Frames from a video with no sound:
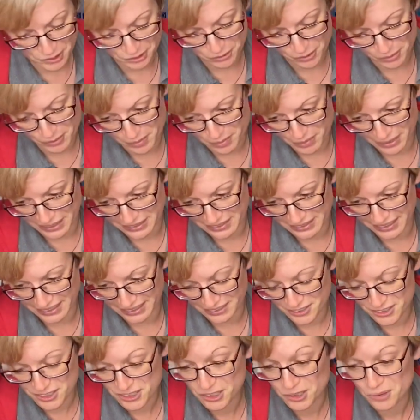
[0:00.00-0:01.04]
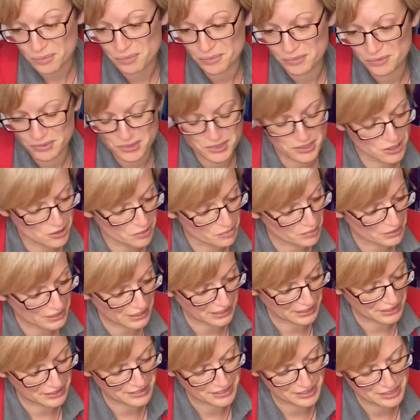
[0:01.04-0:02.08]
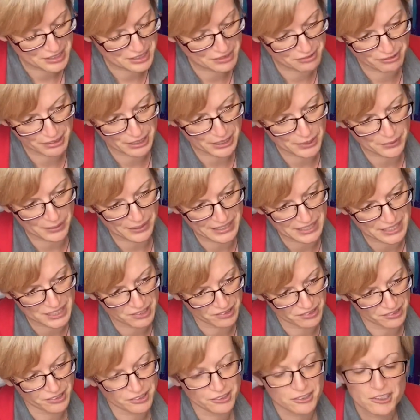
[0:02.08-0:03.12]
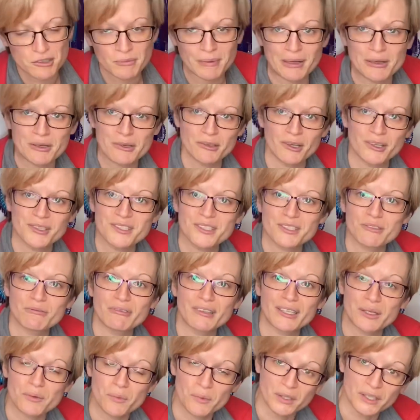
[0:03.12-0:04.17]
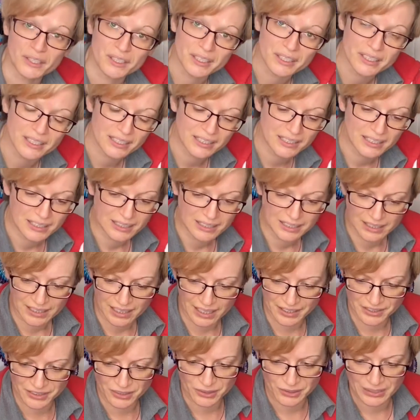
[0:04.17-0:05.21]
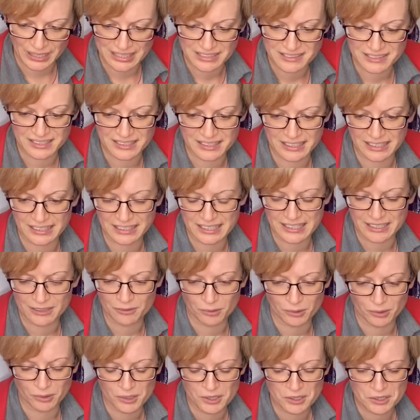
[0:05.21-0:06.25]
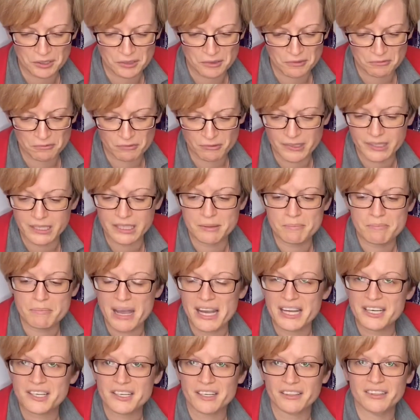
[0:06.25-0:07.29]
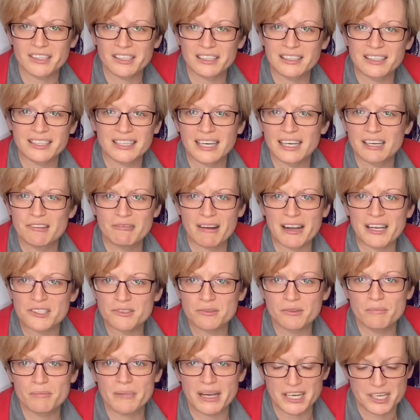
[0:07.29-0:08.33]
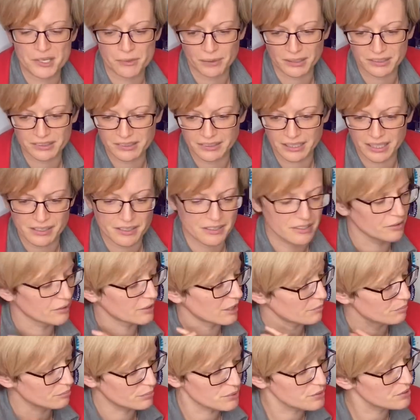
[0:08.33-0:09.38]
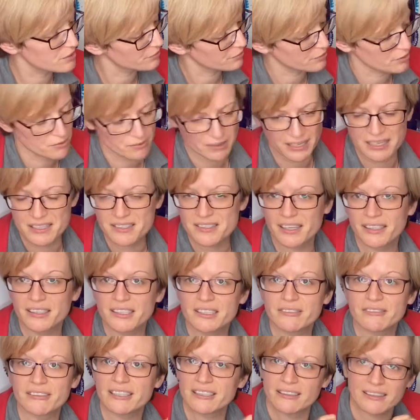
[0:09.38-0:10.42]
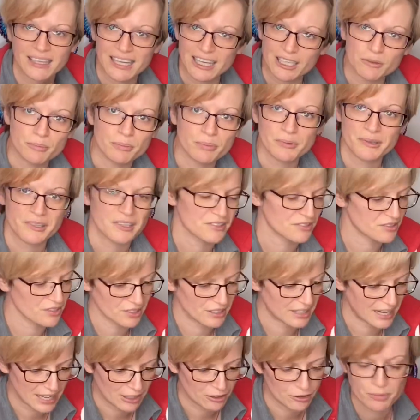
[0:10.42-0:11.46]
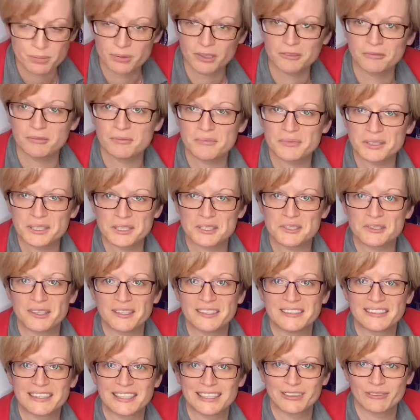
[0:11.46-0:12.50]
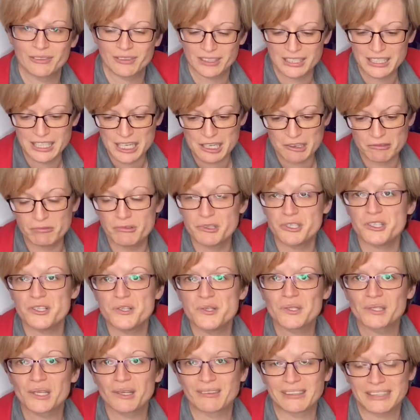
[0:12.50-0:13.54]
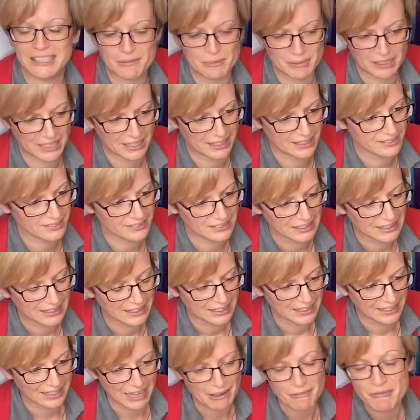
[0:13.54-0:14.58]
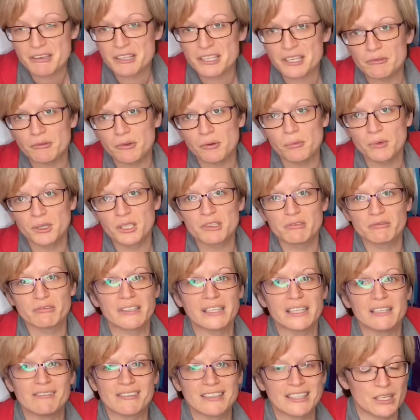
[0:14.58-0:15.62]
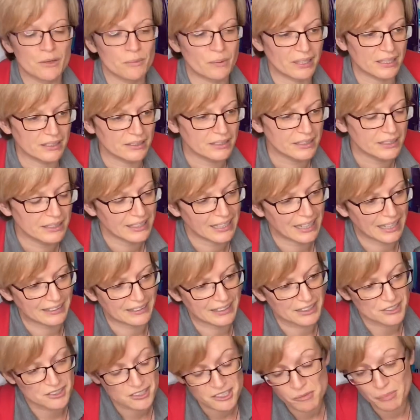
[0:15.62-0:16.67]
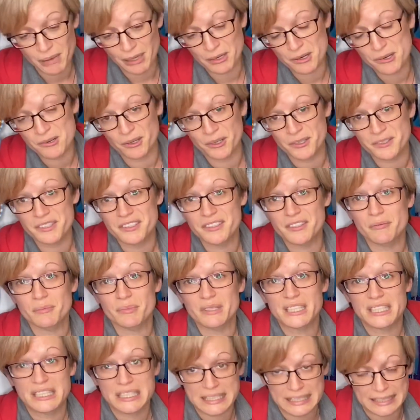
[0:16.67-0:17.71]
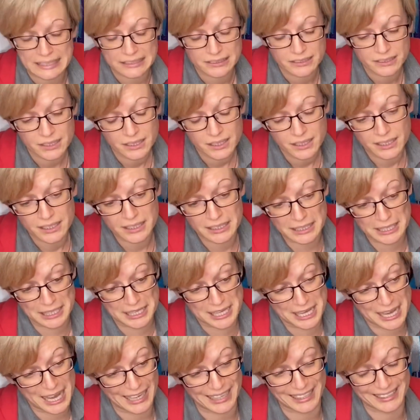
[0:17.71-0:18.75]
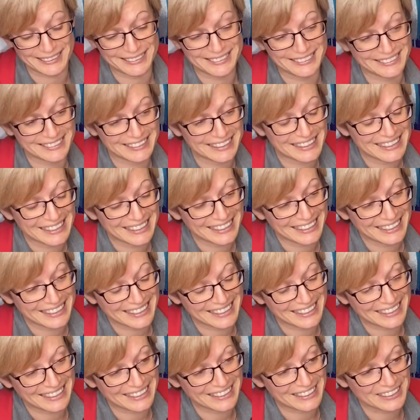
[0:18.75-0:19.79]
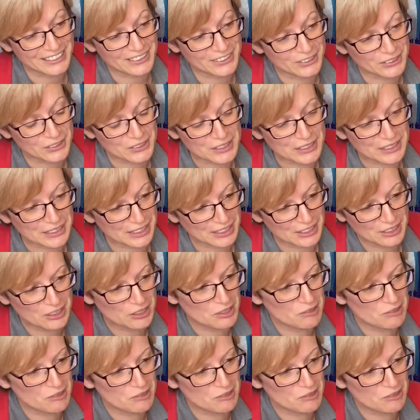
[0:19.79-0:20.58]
will be bad. Some kind of, it's really quite interesting. Some outcrosses really work, and you'll get it, and it will really mesh. The kind of rats will mesh well together. You'll get beautiful rats out of it. It'll help with a certain health problem that you're trying to kind of reduce or eliminate. Everything will work really, really well. And then some outcrosses will be shit, and the two